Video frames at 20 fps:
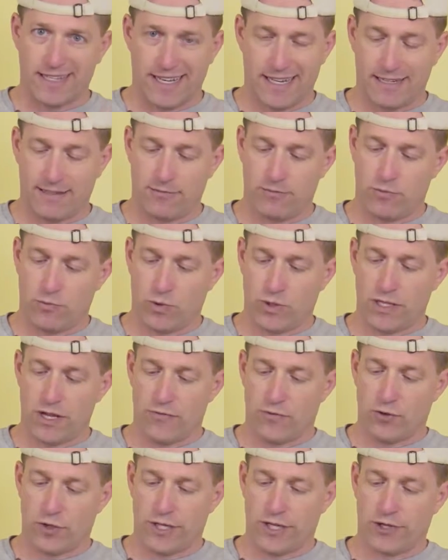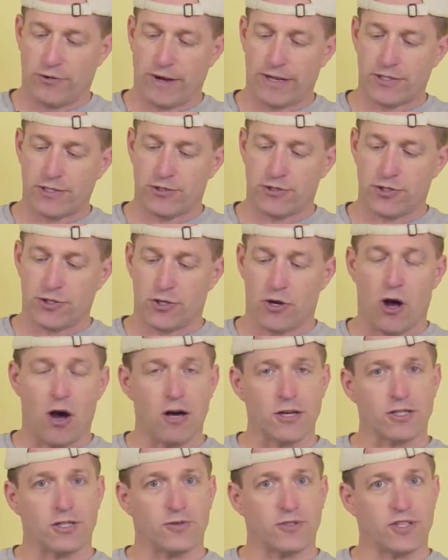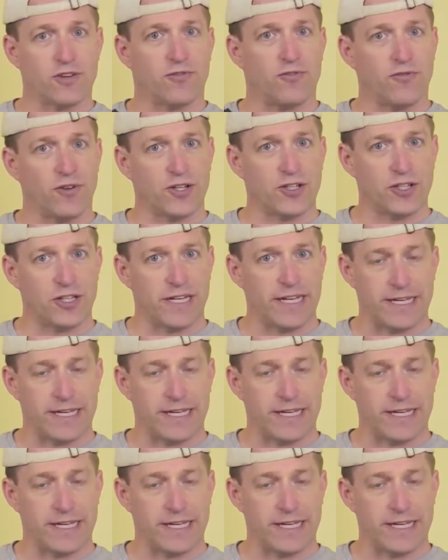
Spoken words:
That was never really a great solution. Also, it's a friction